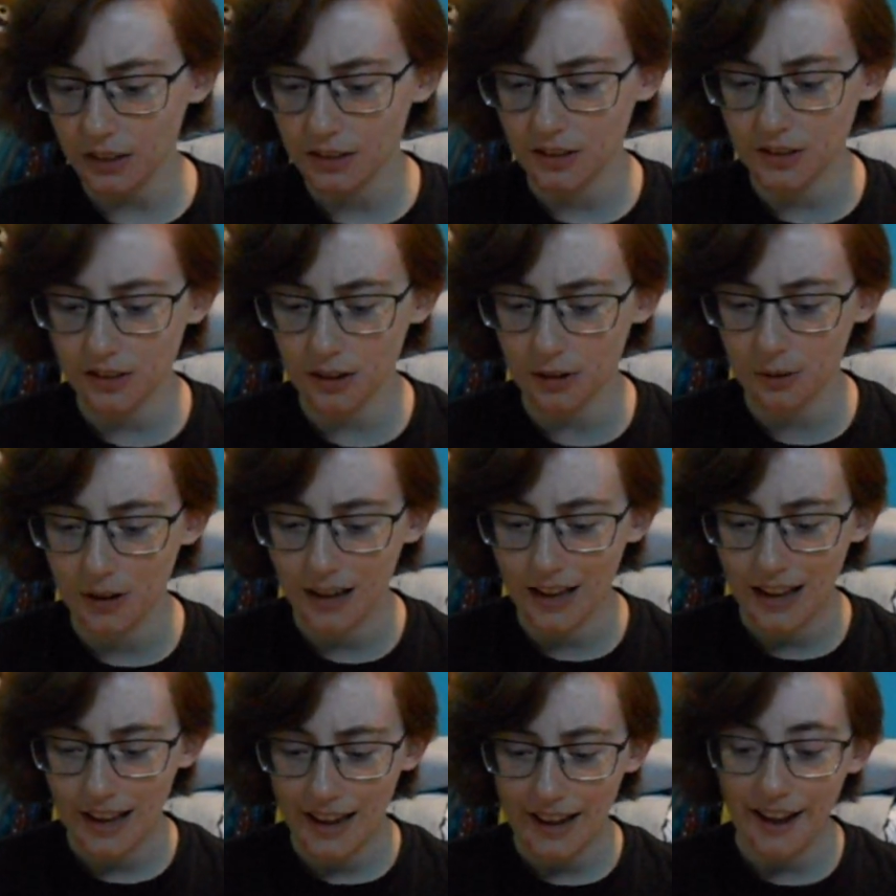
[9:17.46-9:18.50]
So,
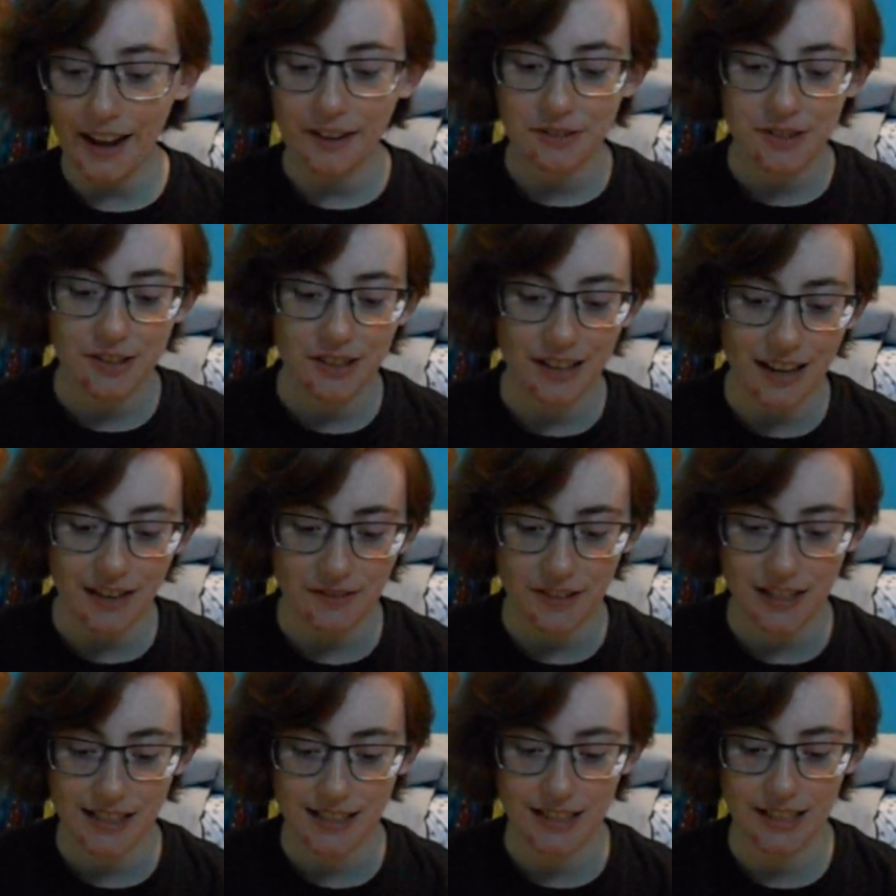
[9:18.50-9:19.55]
after the
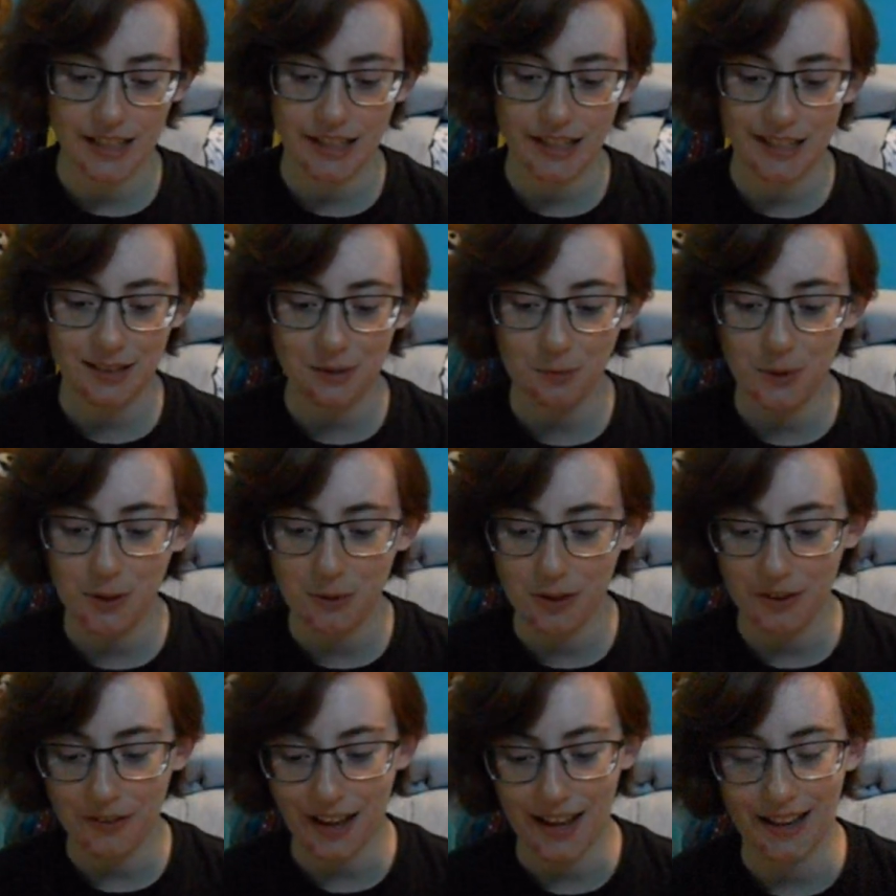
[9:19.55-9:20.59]
Netflix series, we would
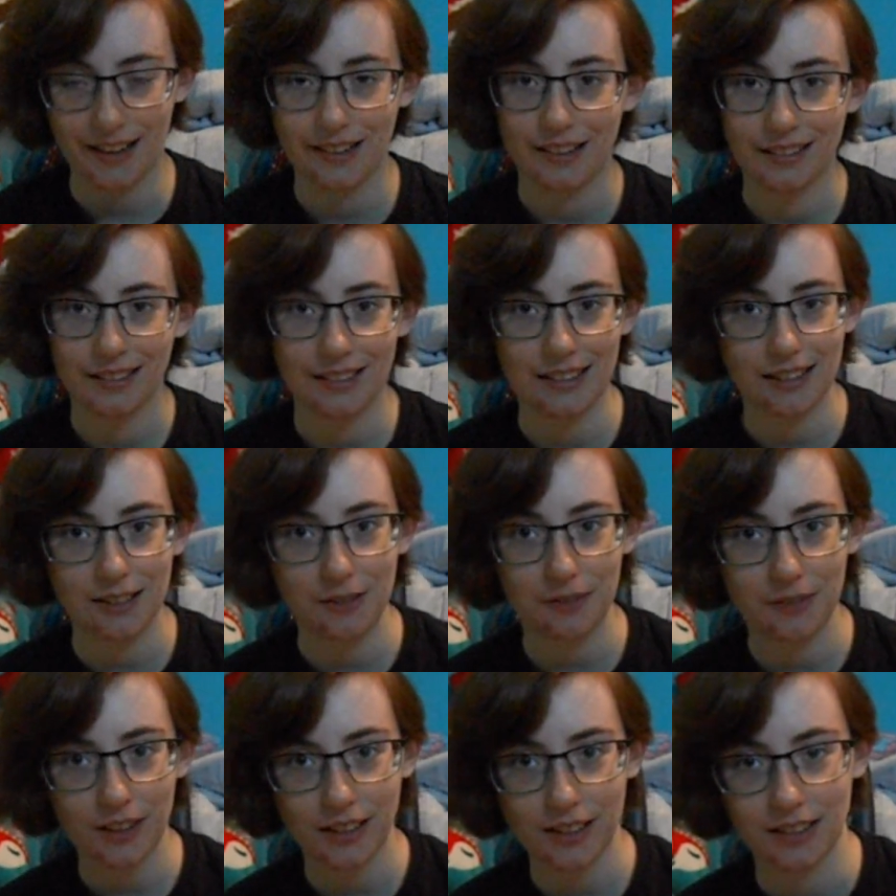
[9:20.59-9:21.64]
have had the
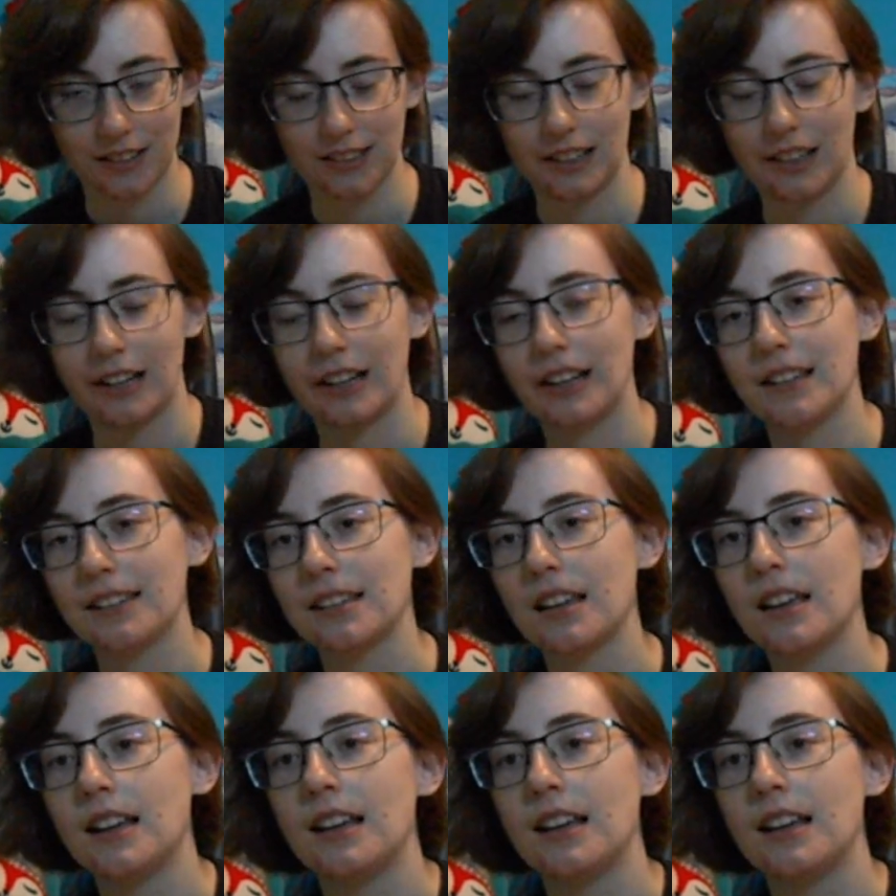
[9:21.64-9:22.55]
Nelvana series.